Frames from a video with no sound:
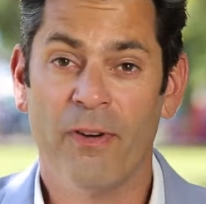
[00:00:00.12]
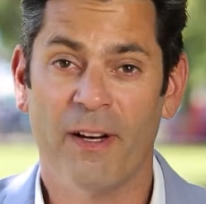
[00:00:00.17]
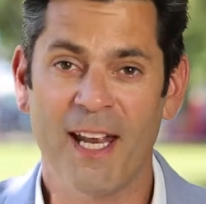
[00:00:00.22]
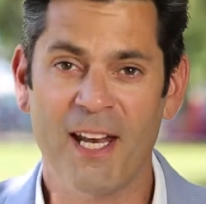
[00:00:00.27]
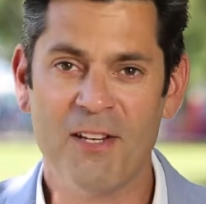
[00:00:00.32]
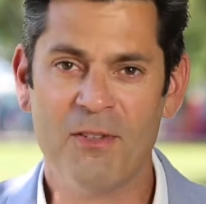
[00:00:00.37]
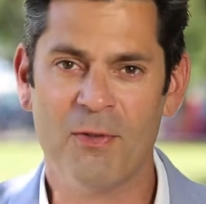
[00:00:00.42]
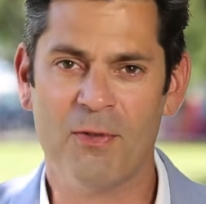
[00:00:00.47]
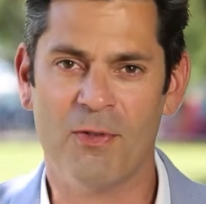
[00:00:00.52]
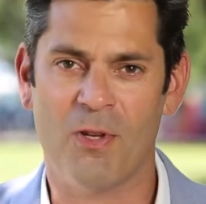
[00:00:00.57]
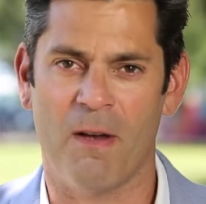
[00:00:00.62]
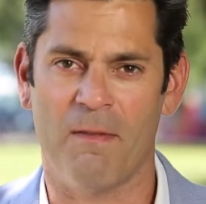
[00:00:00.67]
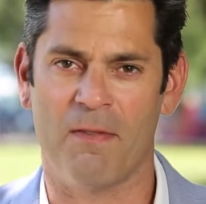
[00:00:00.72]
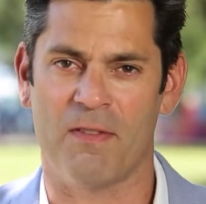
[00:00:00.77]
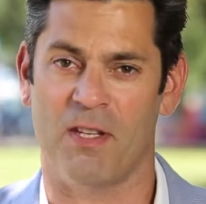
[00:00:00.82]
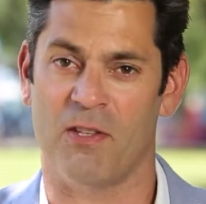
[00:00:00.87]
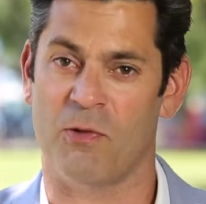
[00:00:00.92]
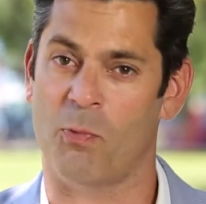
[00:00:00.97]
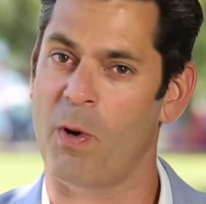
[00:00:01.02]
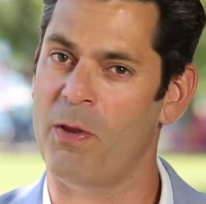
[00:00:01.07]
Financial
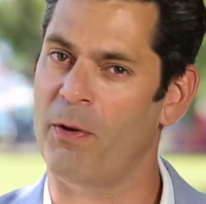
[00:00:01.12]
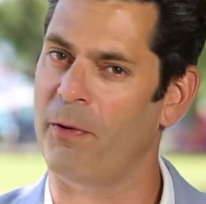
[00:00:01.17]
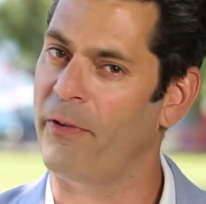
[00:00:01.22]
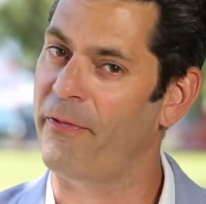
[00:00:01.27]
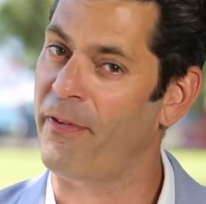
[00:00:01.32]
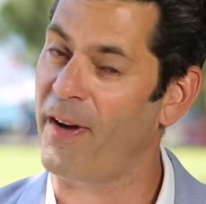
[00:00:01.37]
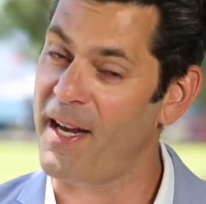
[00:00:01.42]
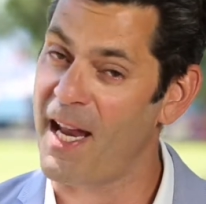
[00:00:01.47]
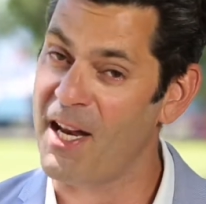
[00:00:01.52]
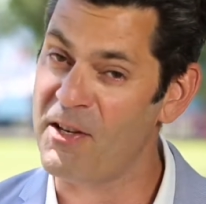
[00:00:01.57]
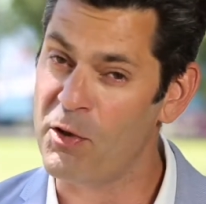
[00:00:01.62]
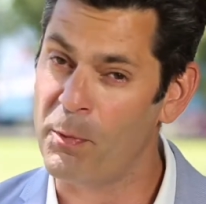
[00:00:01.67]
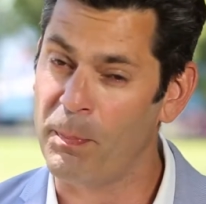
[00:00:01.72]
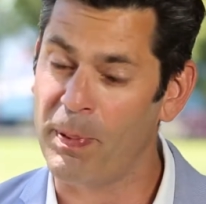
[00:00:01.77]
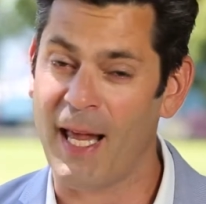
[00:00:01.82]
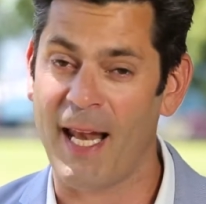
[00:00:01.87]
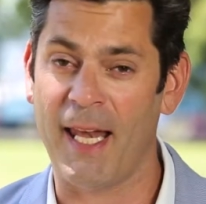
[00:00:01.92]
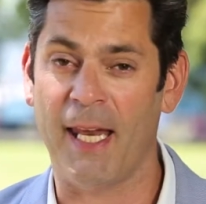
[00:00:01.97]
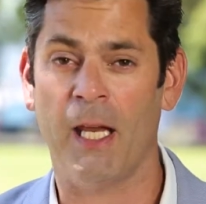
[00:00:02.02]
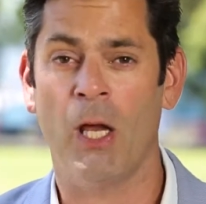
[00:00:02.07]
services, whether it's financial
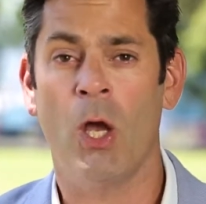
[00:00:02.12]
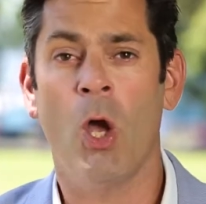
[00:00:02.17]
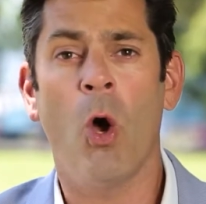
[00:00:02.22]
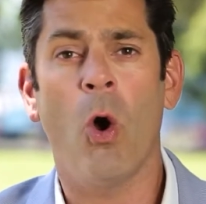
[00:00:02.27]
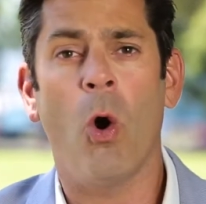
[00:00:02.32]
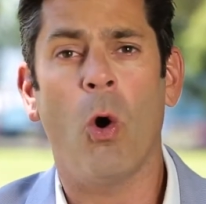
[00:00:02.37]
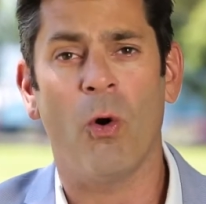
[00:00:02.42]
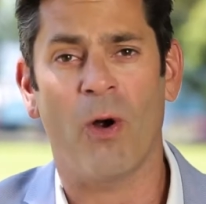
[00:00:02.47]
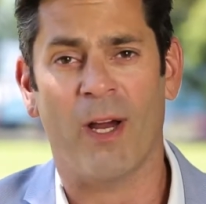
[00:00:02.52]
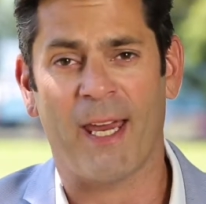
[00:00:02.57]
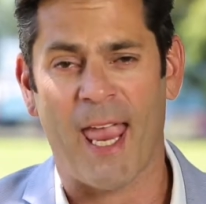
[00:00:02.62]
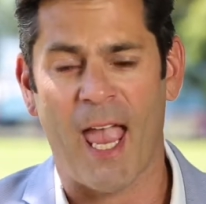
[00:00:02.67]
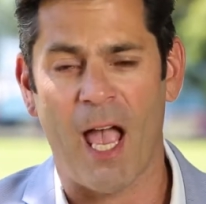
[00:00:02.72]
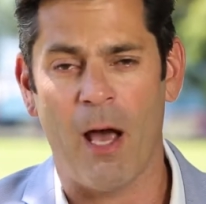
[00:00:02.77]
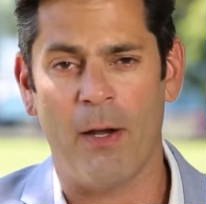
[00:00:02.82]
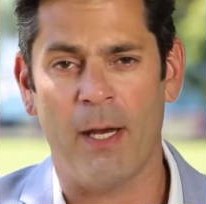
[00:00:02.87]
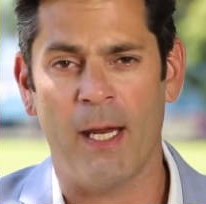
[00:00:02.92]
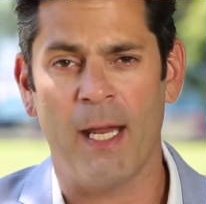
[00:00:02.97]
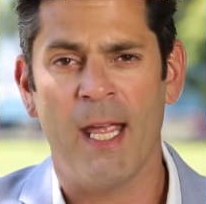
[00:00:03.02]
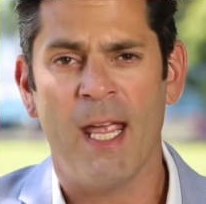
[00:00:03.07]
planning or
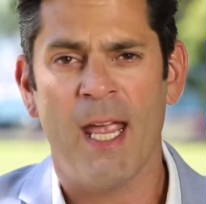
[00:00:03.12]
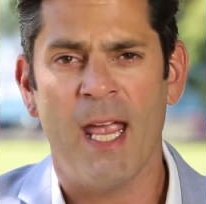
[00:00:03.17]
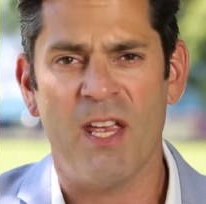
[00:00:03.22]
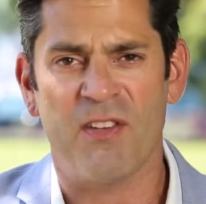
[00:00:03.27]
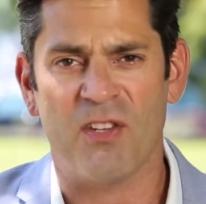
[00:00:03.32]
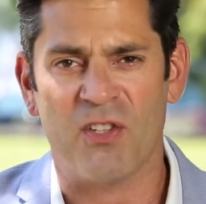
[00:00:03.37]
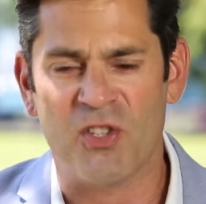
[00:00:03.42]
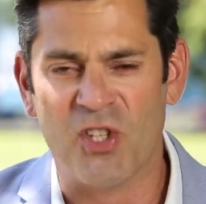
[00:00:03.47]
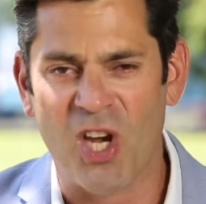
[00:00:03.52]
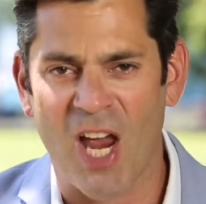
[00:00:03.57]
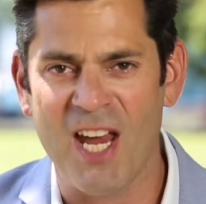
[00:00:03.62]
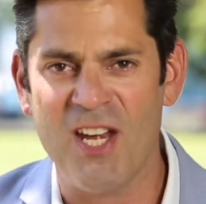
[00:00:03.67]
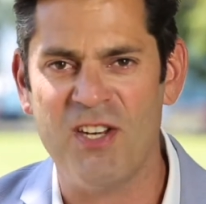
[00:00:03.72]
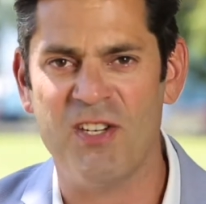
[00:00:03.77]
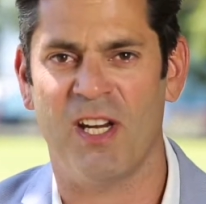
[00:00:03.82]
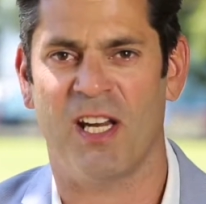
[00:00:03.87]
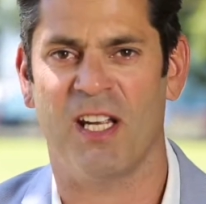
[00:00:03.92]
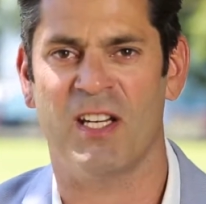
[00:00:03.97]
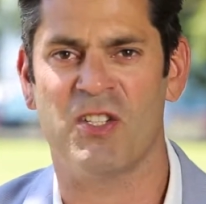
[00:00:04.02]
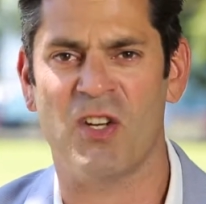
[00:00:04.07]
accounting, is a
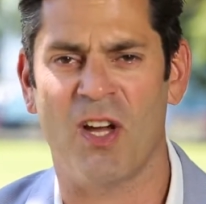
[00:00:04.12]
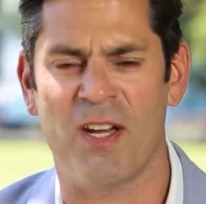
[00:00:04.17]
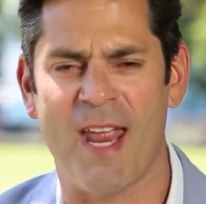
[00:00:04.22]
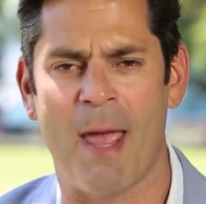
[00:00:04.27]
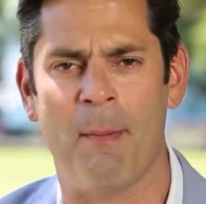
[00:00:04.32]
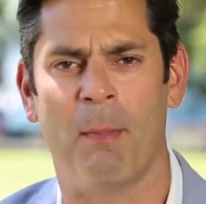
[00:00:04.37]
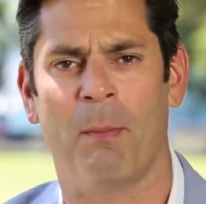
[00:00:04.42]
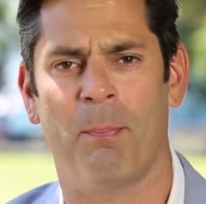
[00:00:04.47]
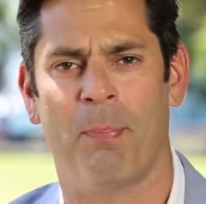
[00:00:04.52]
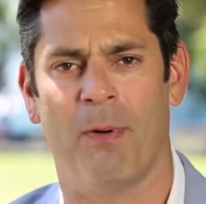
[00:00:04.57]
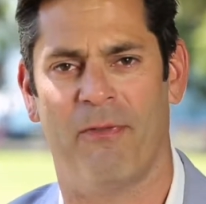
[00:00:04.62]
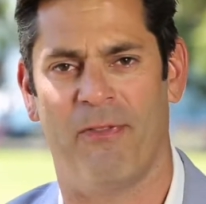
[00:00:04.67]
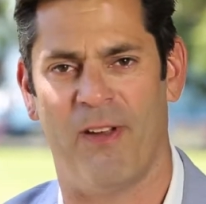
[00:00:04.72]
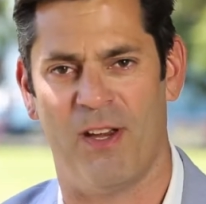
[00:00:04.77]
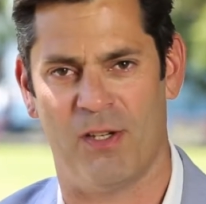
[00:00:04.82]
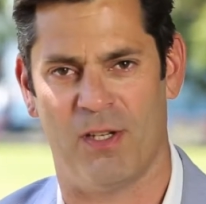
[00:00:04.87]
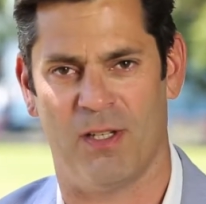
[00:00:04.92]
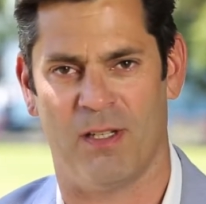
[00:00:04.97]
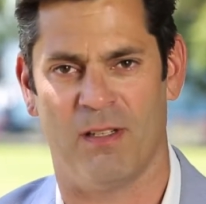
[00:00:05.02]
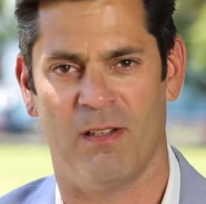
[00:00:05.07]
changing and dynamic
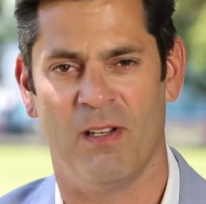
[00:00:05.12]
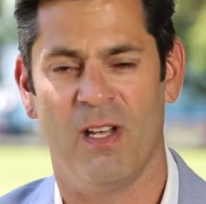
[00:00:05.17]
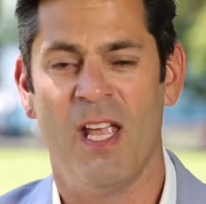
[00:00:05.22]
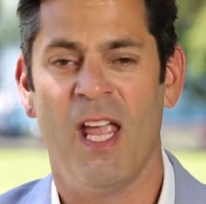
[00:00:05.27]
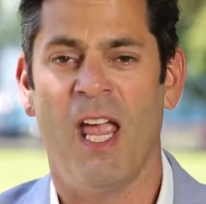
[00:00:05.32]
profession.